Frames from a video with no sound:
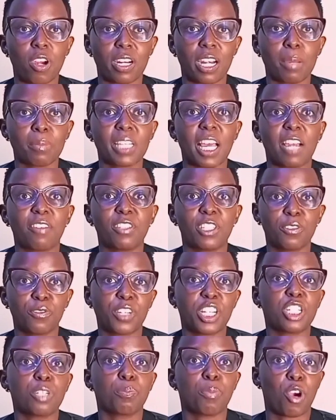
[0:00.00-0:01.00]
programs have
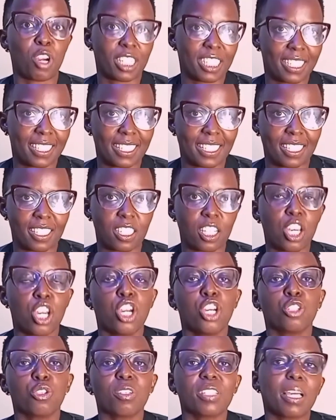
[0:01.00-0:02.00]
different policies.
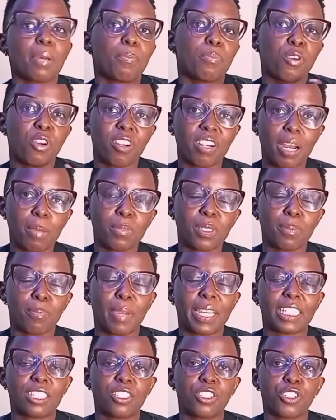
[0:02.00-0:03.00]
So some
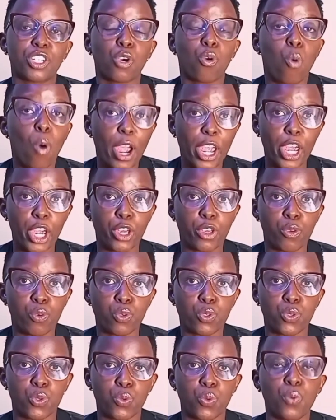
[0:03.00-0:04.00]
programs might require
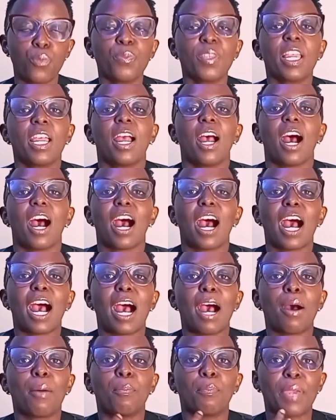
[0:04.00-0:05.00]
you to
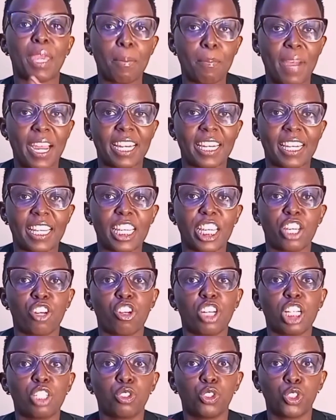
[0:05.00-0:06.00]
pay money
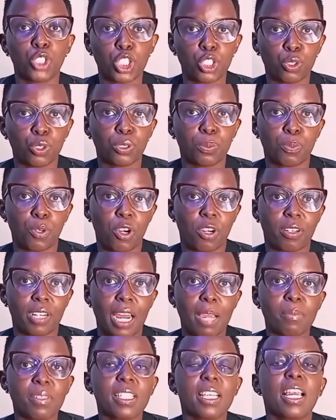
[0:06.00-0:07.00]
in order to join those
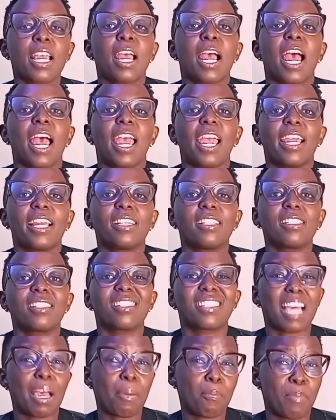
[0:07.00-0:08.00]
programs,
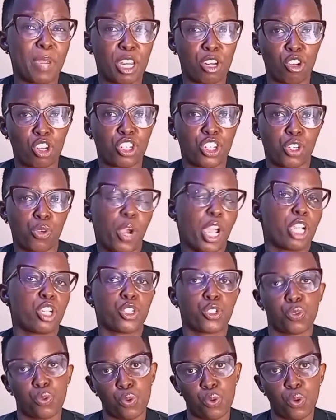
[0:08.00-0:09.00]
and some may not
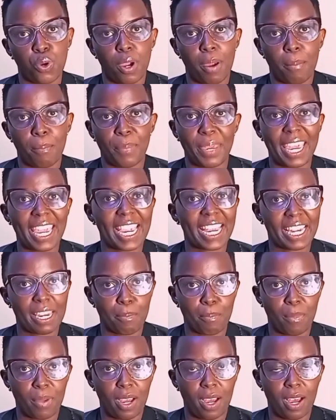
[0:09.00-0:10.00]
require you to pay
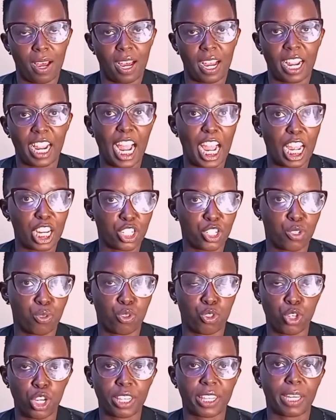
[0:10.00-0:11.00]
any cash
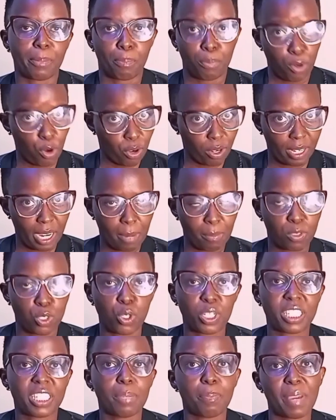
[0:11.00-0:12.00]
to join the program.
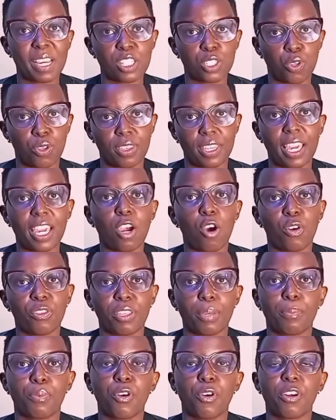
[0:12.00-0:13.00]
So it depends on
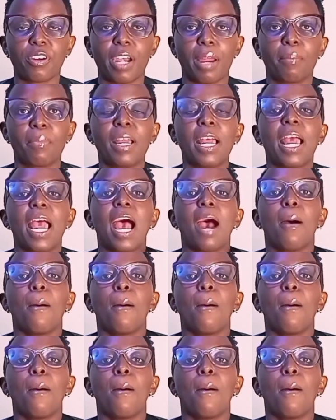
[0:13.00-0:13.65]
the program.